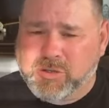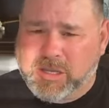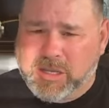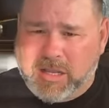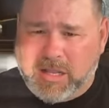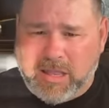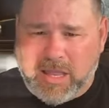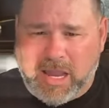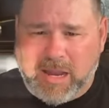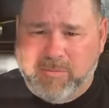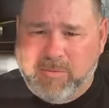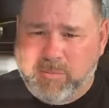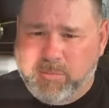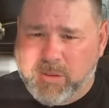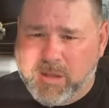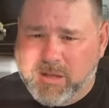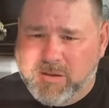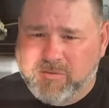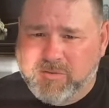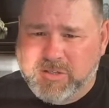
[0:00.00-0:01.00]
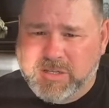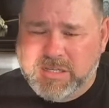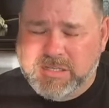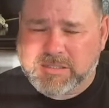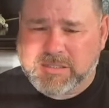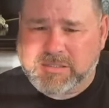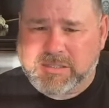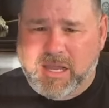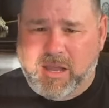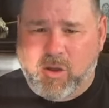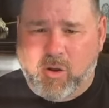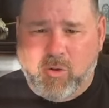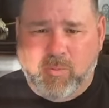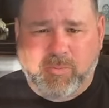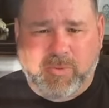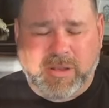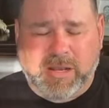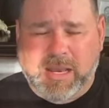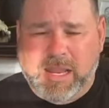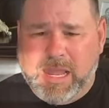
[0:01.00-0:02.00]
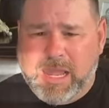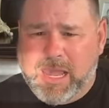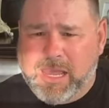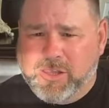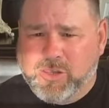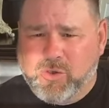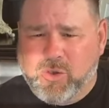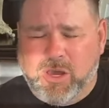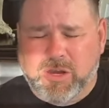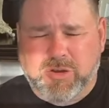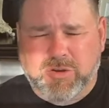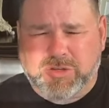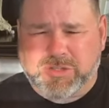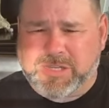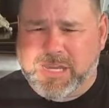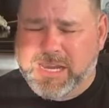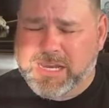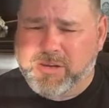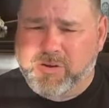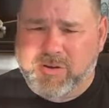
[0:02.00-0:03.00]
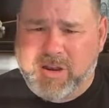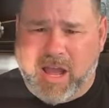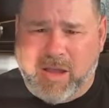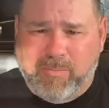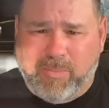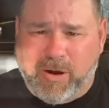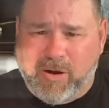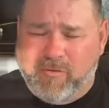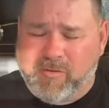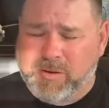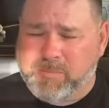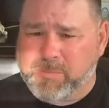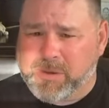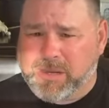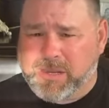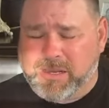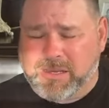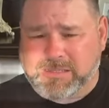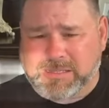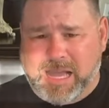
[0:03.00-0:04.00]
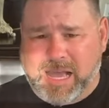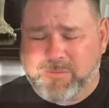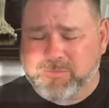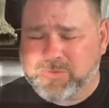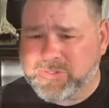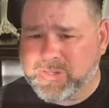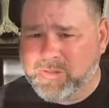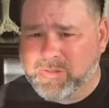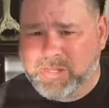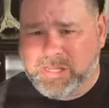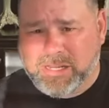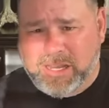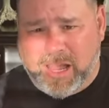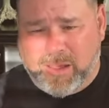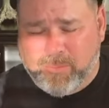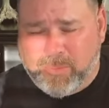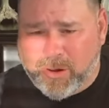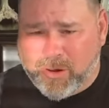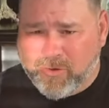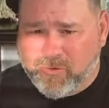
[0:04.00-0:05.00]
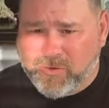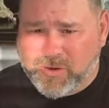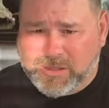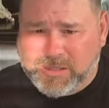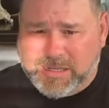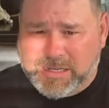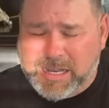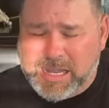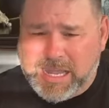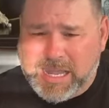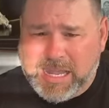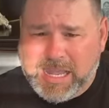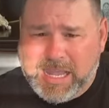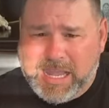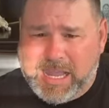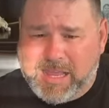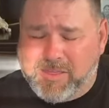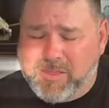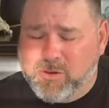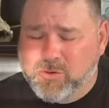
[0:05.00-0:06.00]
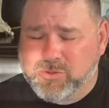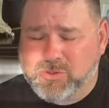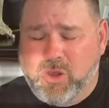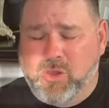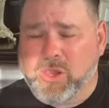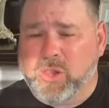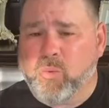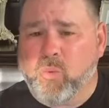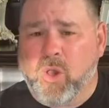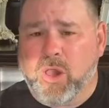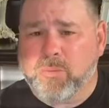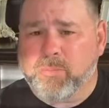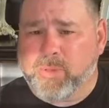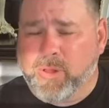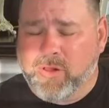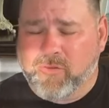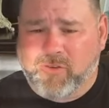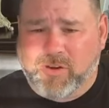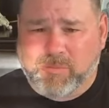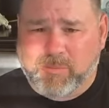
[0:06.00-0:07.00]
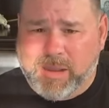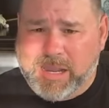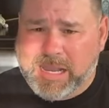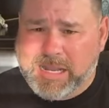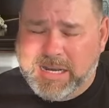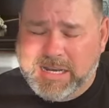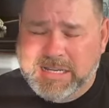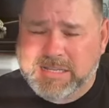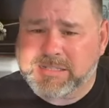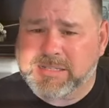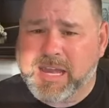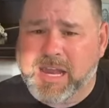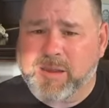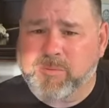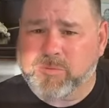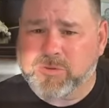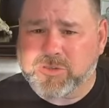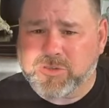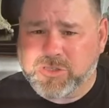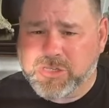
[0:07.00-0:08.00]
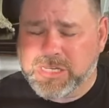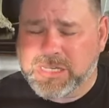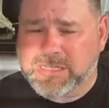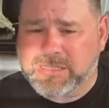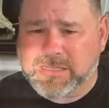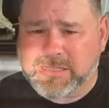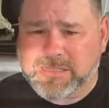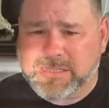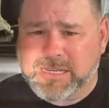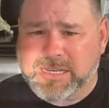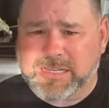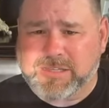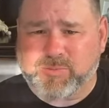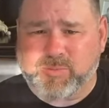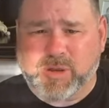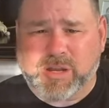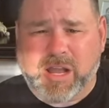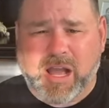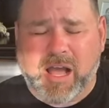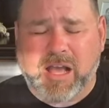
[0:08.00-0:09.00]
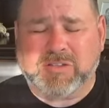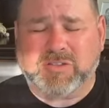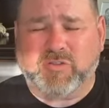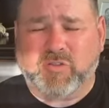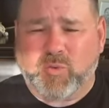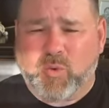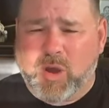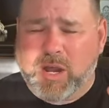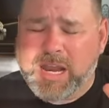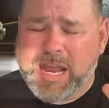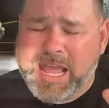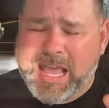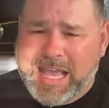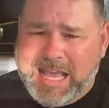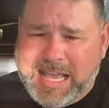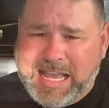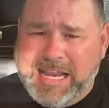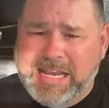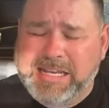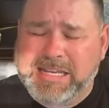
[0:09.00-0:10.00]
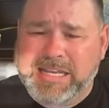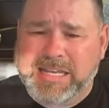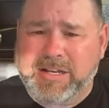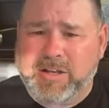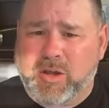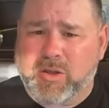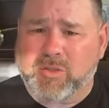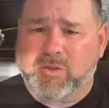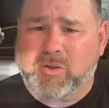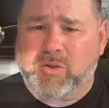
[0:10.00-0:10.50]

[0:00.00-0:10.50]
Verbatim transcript: can claim the blood of Jesus. I hope that you understand you're not perfect because I'm certainly not perfect. And, and there's only one perfect man, and his name was Jesus. And it's because of what he did on the